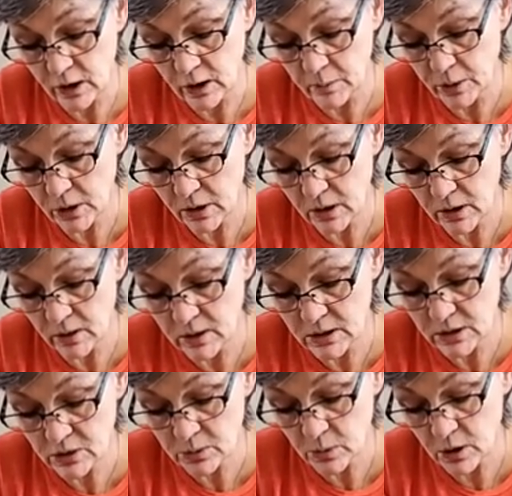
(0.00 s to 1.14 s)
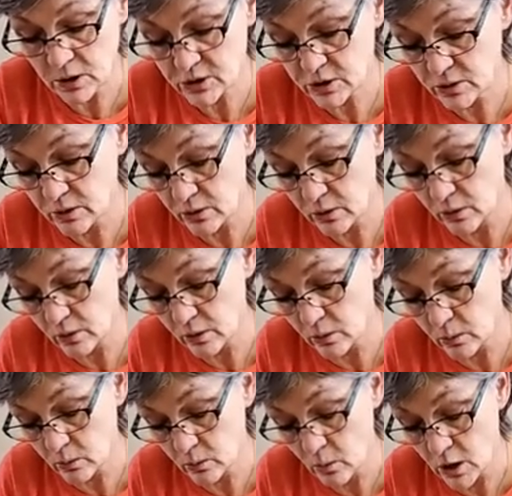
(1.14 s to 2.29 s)
going to put it in the dishwasher
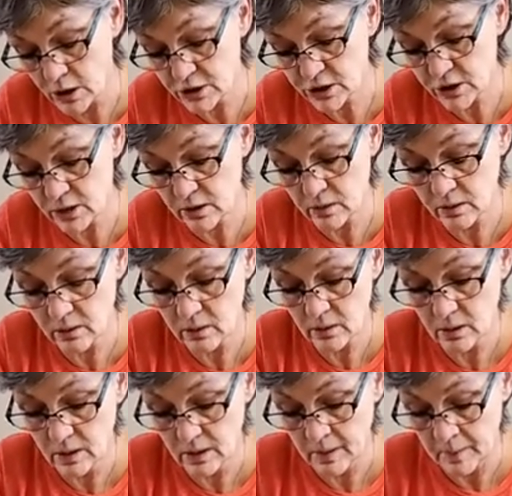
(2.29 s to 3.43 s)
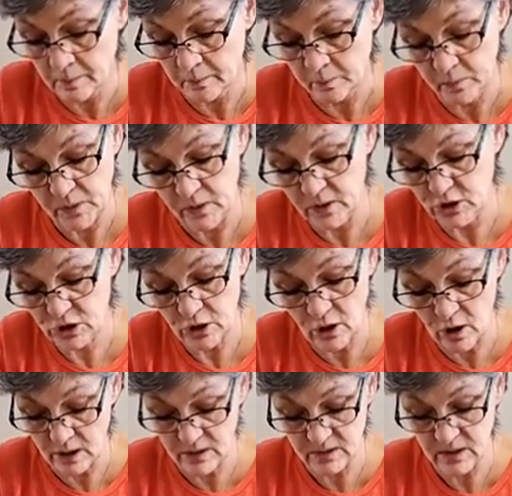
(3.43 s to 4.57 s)
or wash it, then the
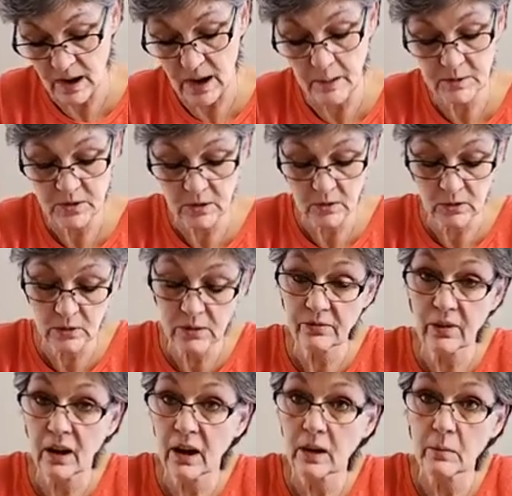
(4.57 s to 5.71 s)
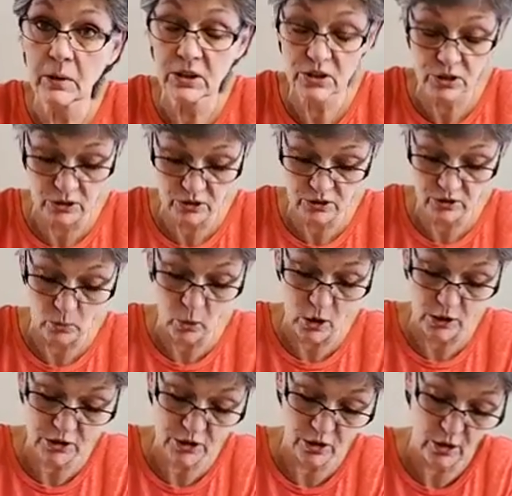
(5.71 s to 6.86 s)
chalk is absolutely fine because you can just
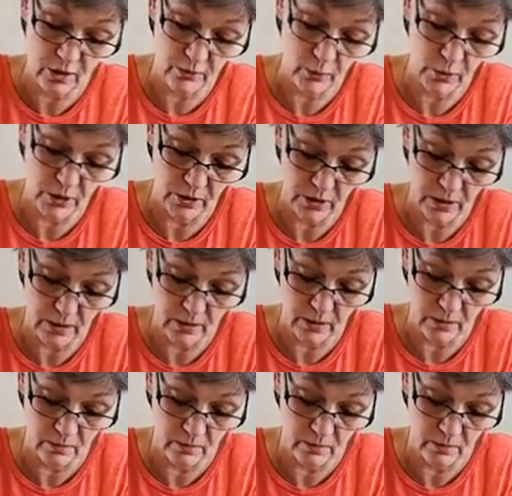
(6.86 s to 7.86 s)
wash it off when you're done.